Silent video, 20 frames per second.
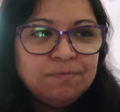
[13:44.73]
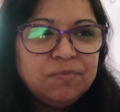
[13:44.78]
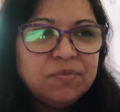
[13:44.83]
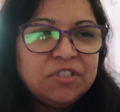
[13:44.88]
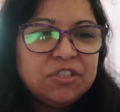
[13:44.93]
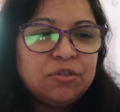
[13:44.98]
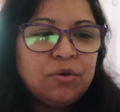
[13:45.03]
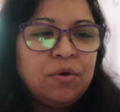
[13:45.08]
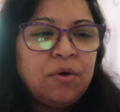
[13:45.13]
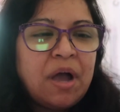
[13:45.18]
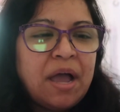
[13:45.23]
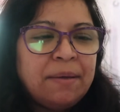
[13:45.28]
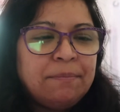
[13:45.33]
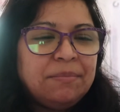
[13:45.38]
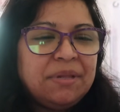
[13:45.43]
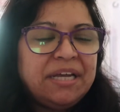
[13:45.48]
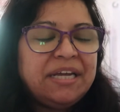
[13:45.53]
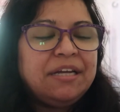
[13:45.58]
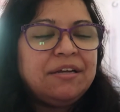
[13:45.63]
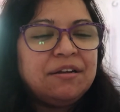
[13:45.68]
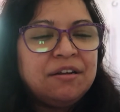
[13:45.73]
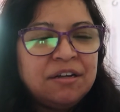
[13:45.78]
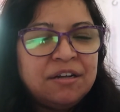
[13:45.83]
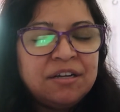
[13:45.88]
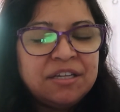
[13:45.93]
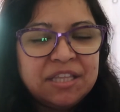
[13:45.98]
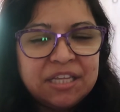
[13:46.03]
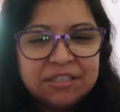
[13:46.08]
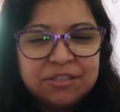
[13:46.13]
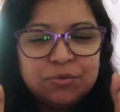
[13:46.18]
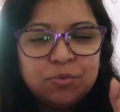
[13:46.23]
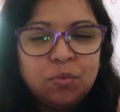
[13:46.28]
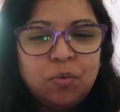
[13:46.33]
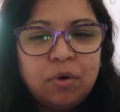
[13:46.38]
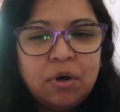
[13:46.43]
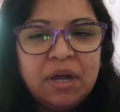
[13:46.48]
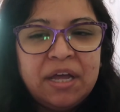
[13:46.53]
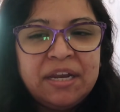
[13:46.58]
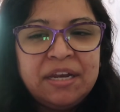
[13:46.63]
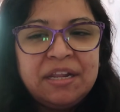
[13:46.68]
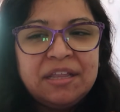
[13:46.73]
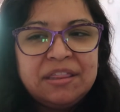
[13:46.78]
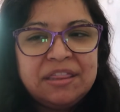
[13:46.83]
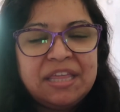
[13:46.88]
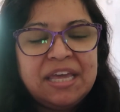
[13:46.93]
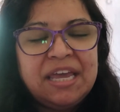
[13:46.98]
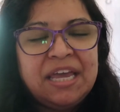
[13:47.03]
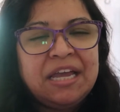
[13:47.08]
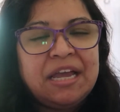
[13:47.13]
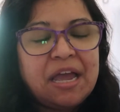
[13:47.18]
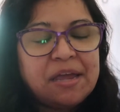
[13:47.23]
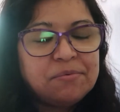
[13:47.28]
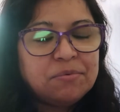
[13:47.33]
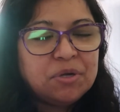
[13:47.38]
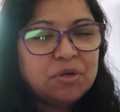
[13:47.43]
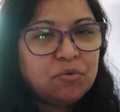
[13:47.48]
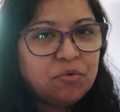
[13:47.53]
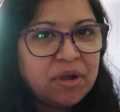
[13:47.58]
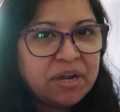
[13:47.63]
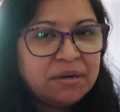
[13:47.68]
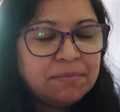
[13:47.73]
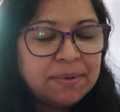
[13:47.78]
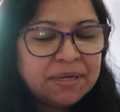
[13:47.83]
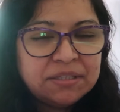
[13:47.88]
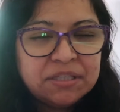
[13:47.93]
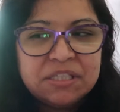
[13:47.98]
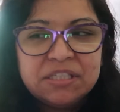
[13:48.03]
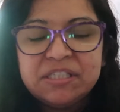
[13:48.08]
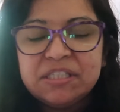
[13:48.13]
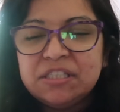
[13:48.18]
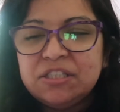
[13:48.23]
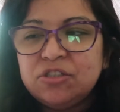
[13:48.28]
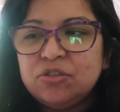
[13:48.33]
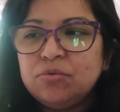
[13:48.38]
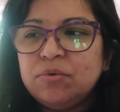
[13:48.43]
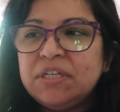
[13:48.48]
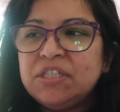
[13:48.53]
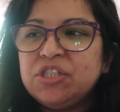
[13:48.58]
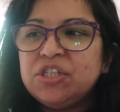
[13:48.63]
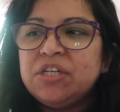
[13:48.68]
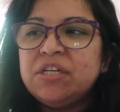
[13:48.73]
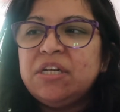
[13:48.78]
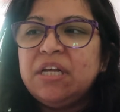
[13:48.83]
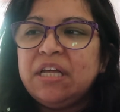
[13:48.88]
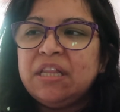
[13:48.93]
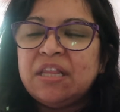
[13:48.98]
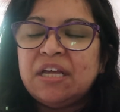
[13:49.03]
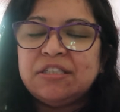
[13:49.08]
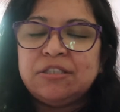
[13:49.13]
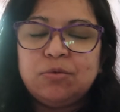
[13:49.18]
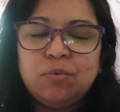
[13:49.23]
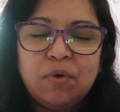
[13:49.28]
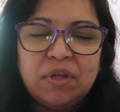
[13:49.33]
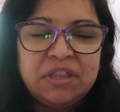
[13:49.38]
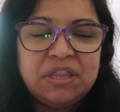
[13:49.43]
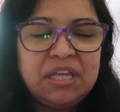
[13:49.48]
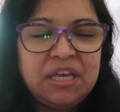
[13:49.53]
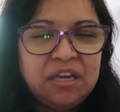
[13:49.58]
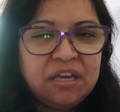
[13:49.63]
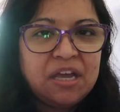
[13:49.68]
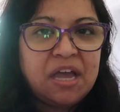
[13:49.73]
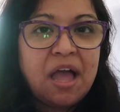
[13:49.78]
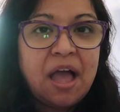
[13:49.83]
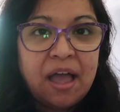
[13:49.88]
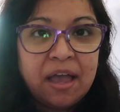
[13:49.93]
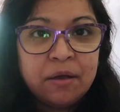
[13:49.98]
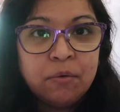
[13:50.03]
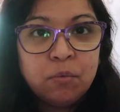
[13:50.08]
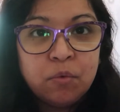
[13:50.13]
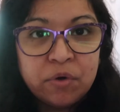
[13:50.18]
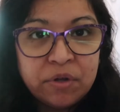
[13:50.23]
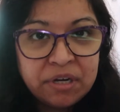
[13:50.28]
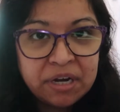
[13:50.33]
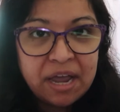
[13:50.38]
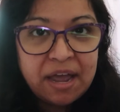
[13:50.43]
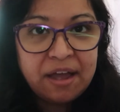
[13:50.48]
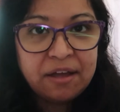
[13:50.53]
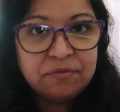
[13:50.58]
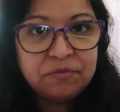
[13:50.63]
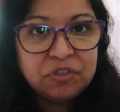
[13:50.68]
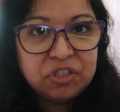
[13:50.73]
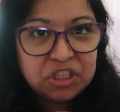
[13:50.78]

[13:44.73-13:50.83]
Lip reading: So I'm like, oh, that's one thing I regret about this situation, and that's one thing I would have